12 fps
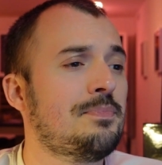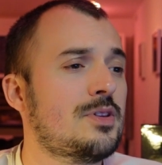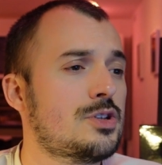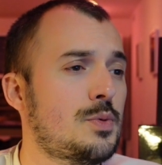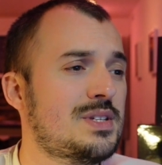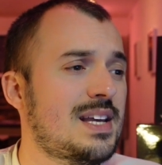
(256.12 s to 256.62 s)

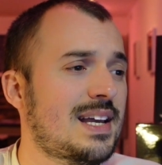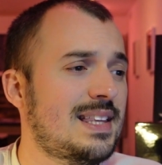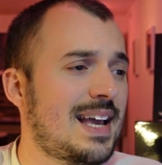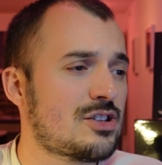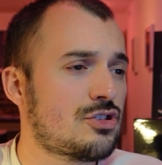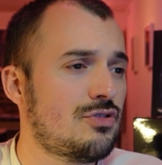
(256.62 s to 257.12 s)
So we're taking the
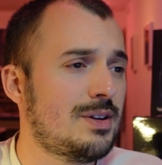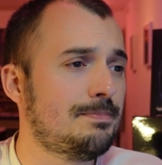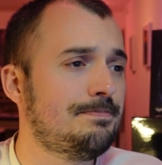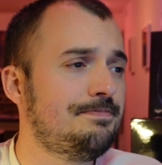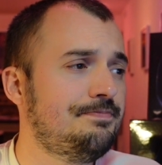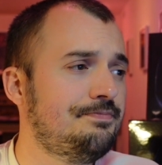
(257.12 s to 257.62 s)

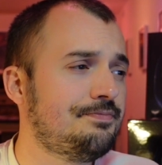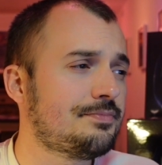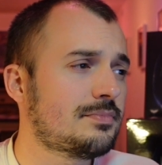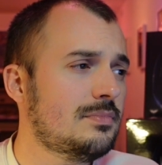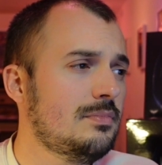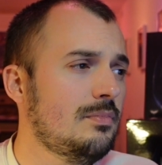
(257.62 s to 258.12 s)
Exocrine.
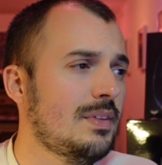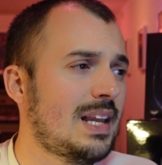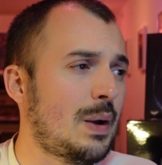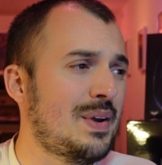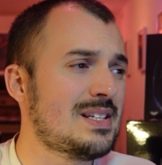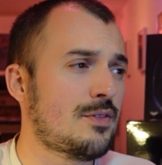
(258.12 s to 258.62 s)
Now
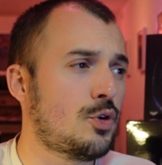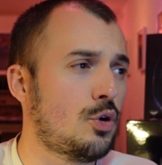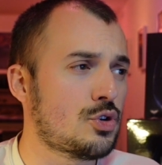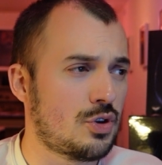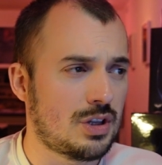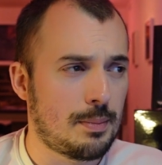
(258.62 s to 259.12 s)
he's of
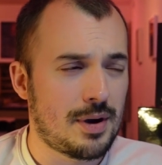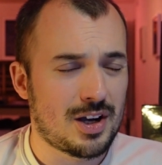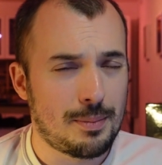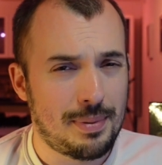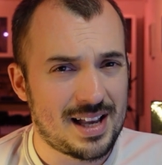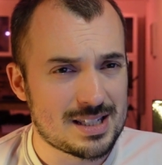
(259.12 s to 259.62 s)
course got the
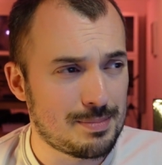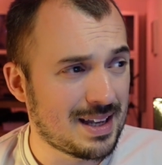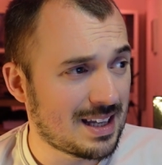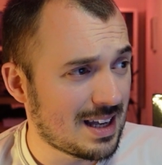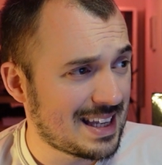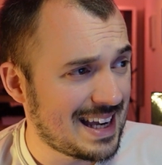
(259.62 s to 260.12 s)

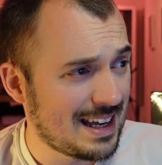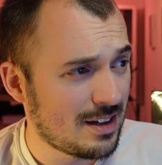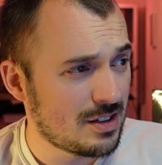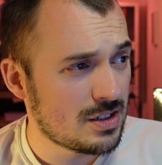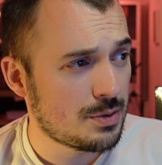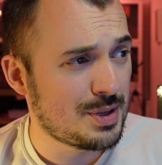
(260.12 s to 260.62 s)
Bioplasmic
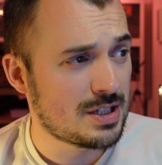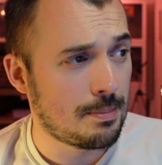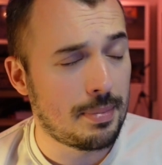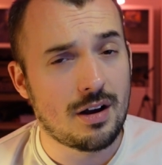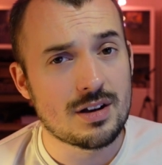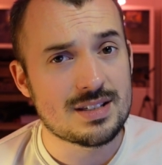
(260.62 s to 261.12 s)
cannons, which are
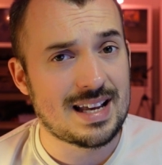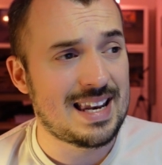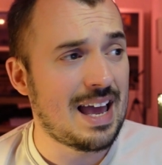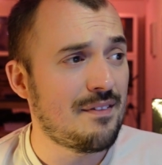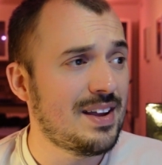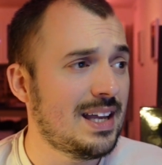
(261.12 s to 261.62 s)
blast and
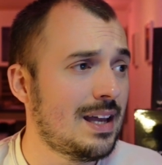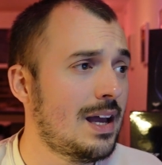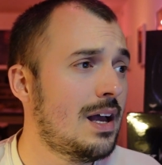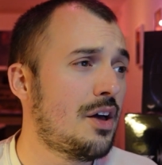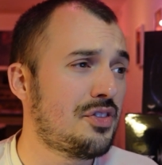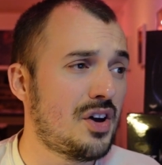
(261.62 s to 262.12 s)
heavy.
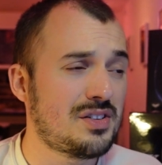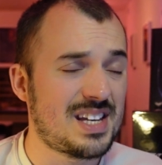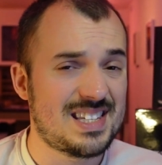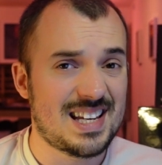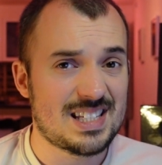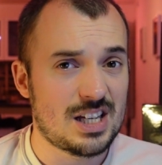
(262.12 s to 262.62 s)

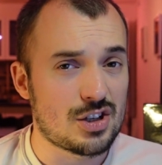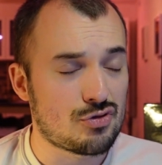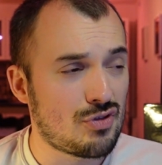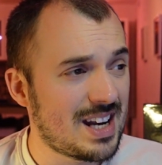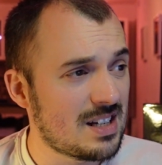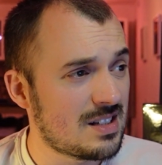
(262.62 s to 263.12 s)
36-inch
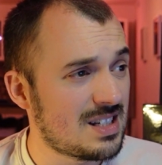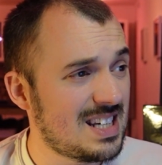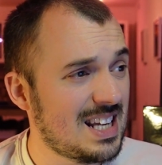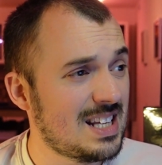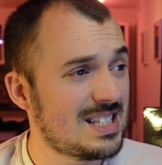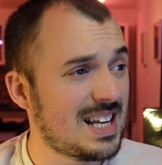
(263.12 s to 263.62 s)
range,
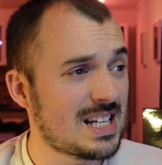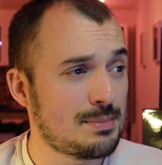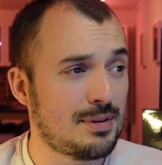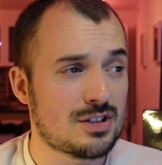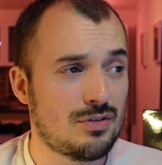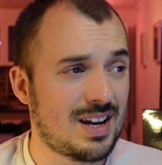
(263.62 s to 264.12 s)

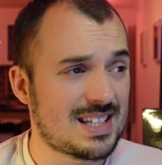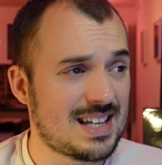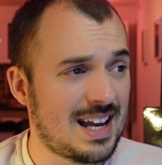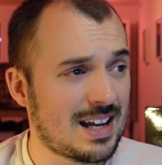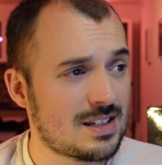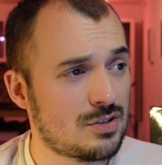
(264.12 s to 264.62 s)
D6+3
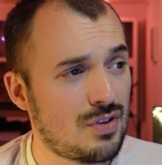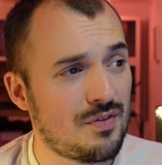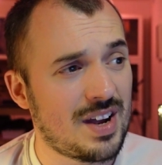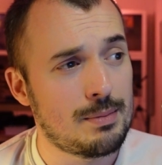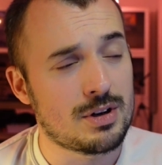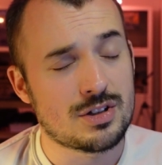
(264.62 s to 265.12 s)
attack, strength
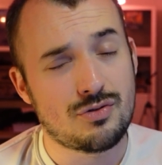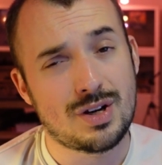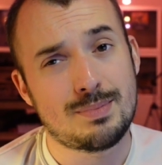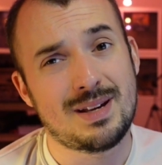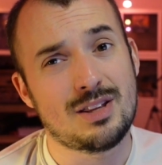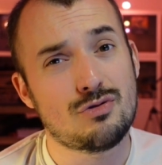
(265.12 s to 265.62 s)
8 minus 3
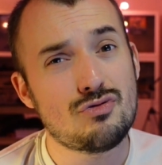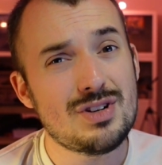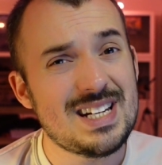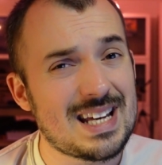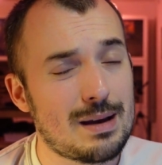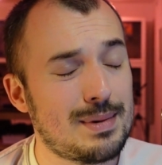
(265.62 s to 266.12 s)
AP
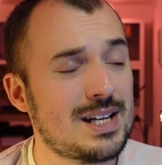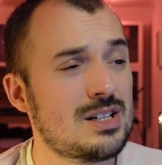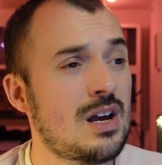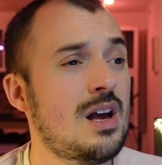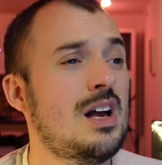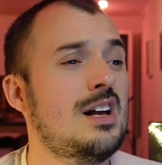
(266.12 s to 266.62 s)
3 damage.
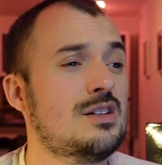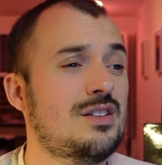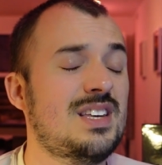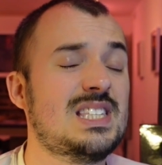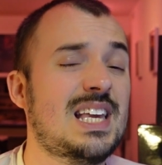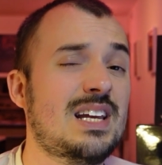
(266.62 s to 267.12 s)
So
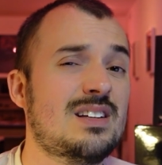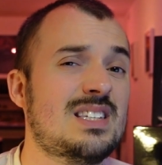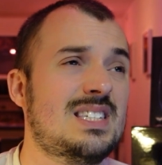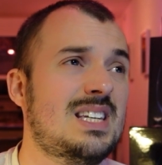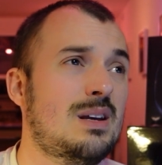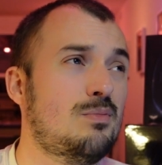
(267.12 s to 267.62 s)
this thing can
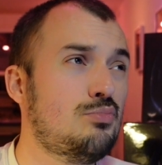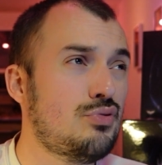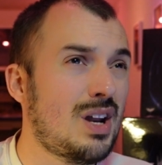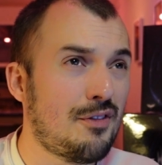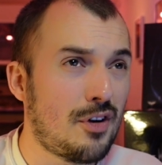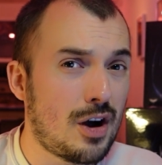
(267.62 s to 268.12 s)
sit
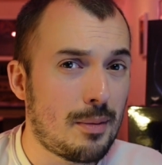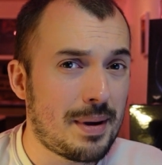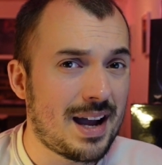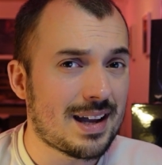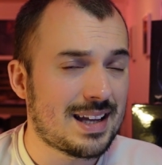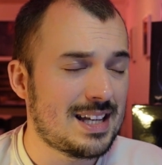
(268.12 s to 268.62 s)
pretty far
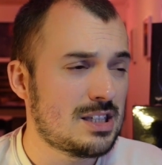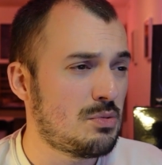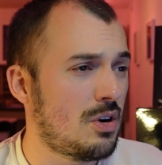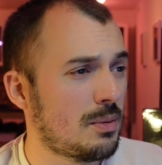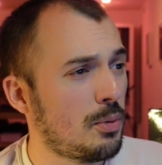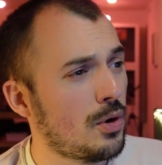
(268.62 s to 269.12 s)
back into
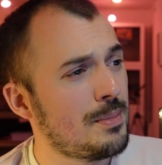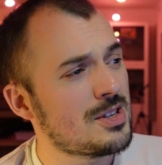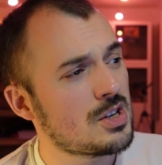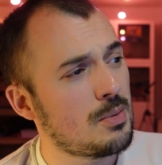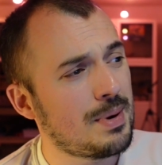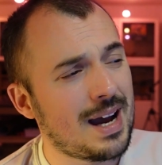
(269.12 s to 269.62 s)
our deployment
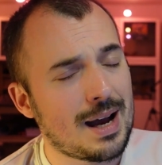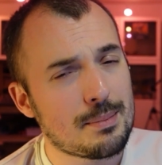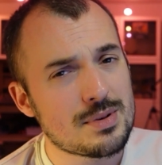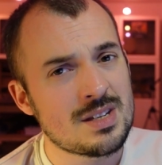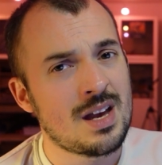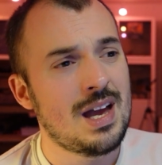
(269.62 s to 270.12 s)
zone
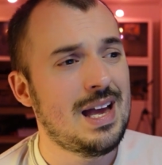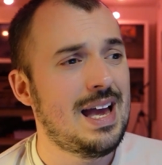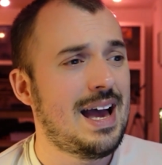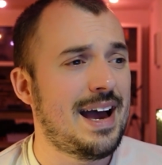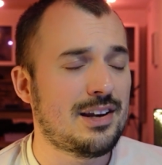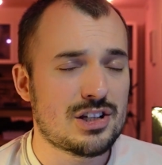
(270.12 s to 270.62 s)
perhaps,
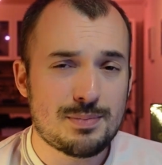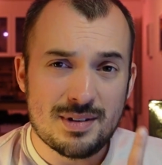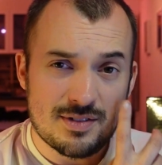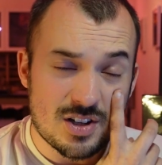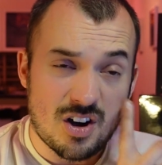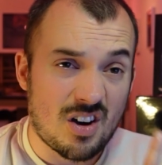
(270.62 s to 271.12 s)
and just be
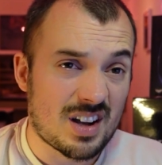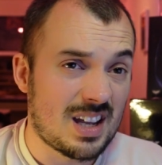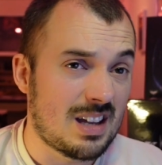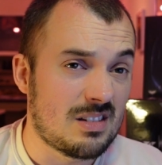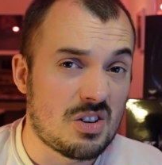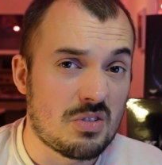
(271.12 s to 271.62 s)

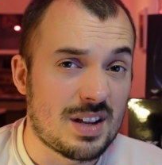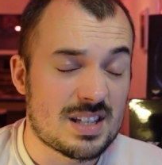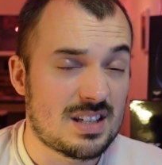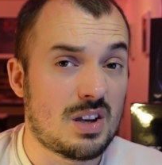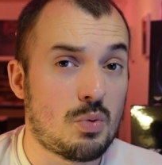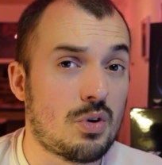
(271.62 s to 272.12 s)
targeting units
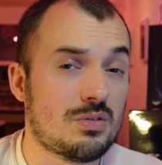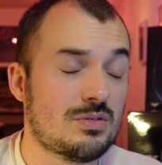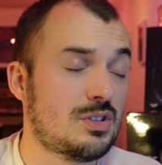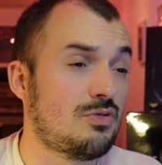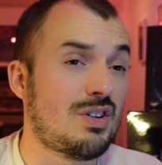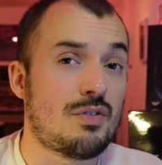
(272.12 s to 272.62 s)
that you want
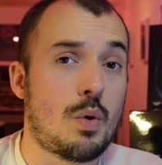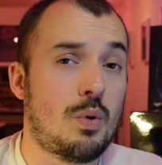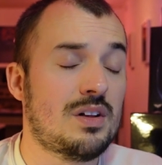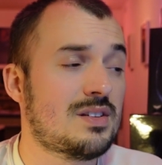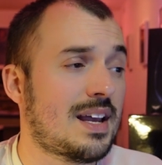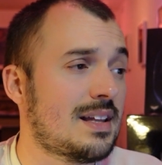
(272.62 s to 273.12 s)
to reroll
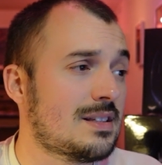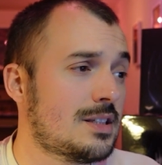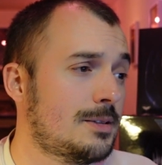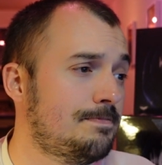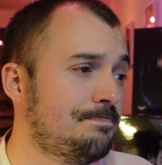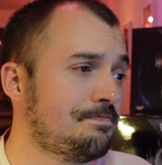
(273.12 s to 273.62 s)
1s
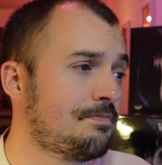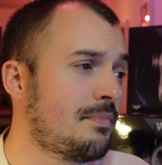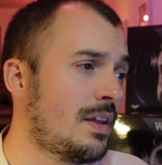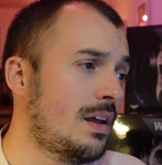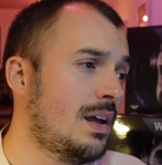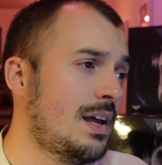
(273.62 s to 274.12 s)
against.
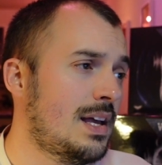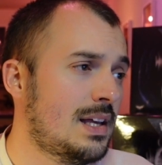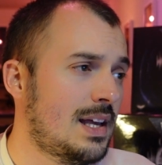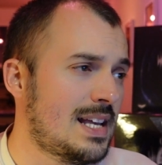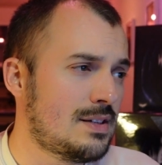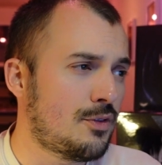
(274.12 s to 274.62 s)

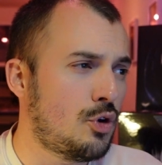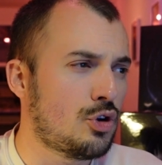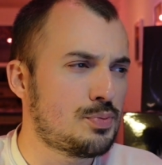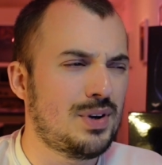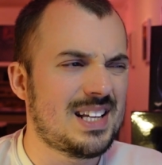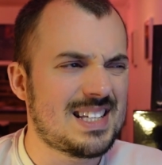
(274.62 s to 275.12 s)
It's of course
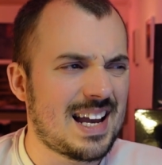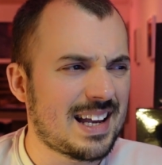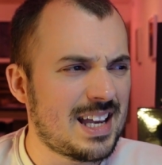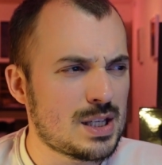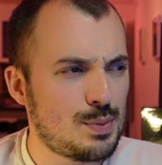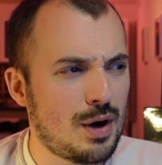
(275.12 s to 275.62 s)
pretty
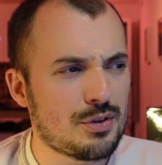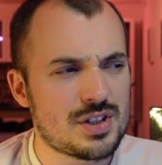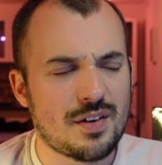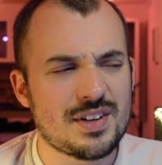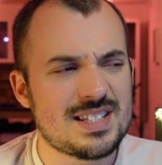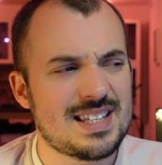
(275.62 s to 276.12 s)
tanky as well,
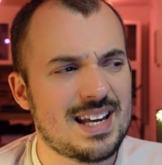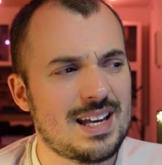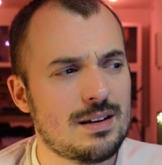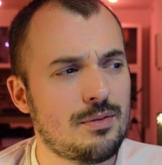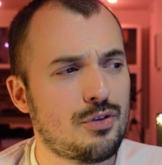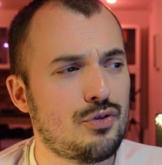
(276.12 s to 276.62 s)
toughness
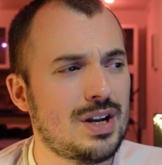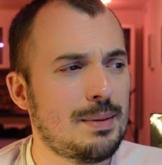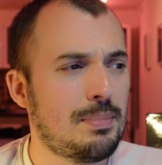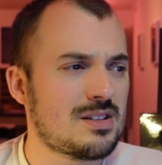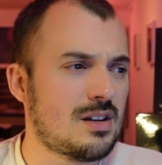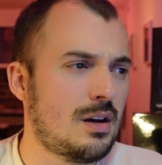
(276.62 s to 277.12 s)
10,
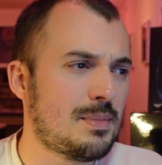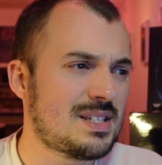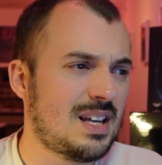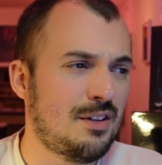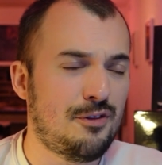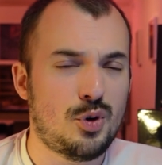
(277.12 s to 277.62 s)
3+ armor
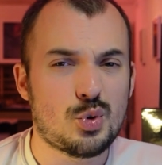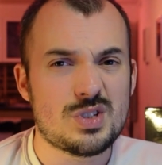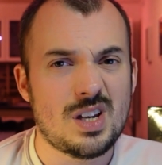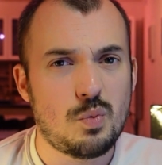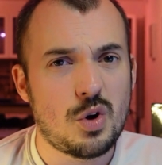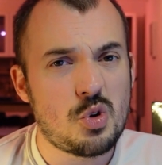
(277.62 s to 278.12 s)
save,
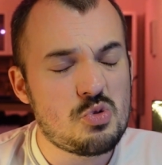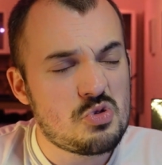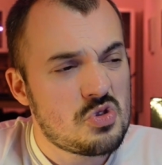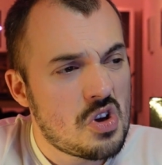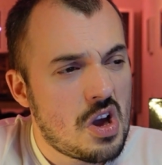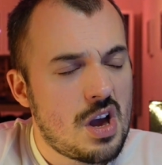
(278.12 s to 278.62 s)
14
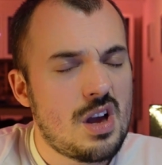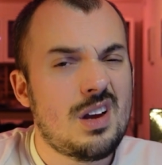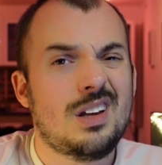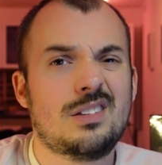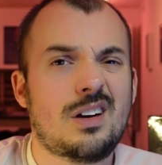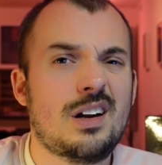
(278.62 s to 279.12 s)
wounds.
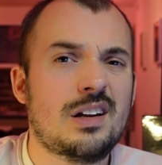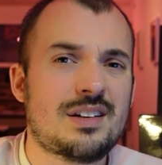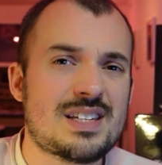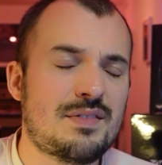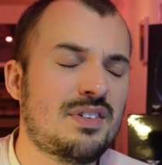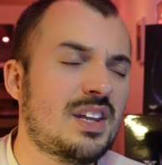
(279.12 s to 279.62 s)
Kind of
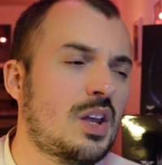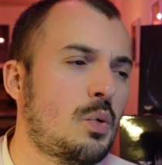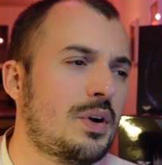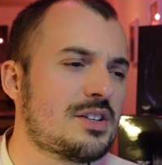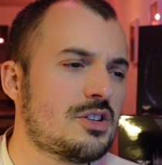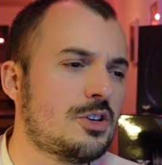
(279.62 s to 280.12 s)
does everything you
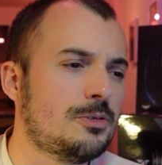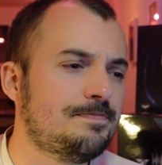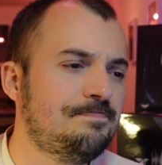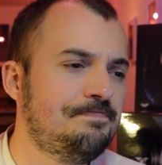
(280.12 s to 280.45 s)
want it to do.